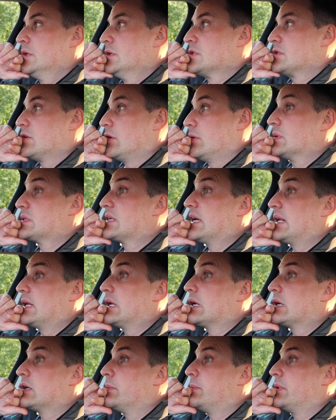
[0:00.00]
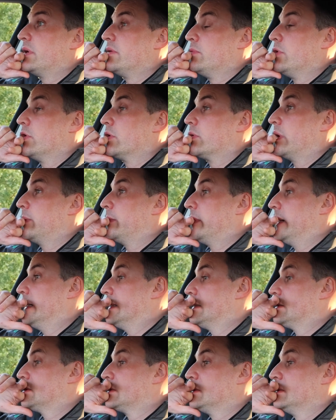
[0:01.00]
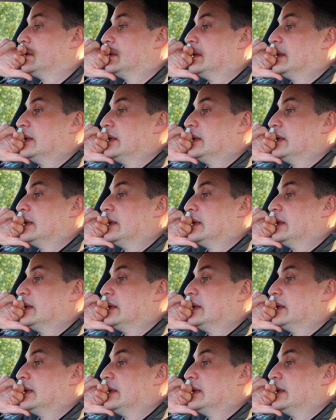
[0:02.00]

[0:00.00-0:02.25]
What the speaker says: so it was getting a good bit of motorway mileage.